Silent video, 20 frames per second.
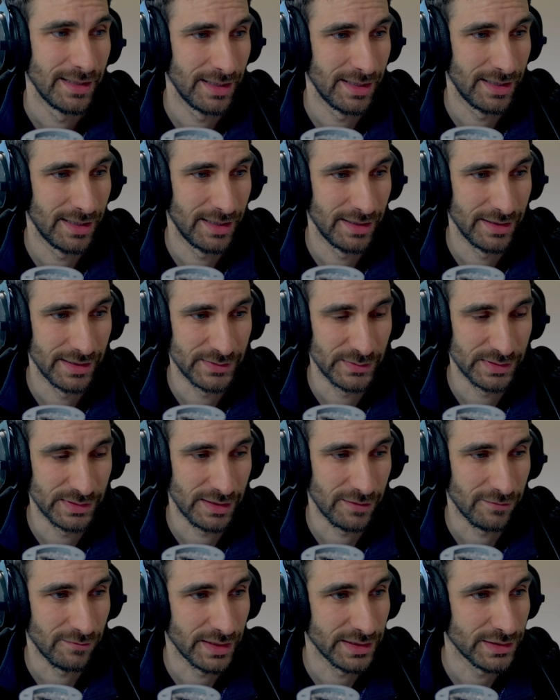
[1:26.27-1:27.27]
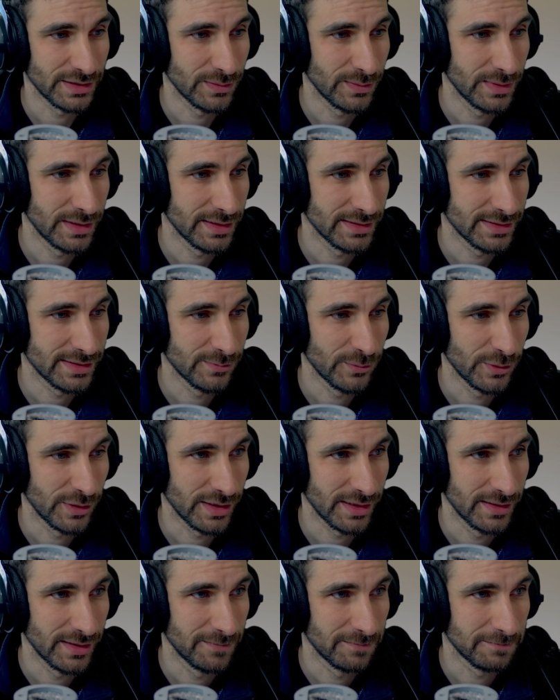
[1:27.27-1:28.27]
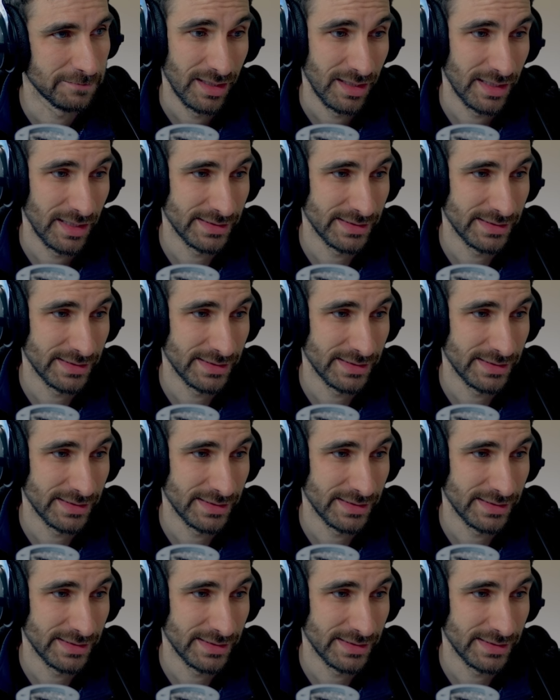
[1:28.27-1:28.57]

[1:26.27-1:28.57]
This was in a rental we did some work in.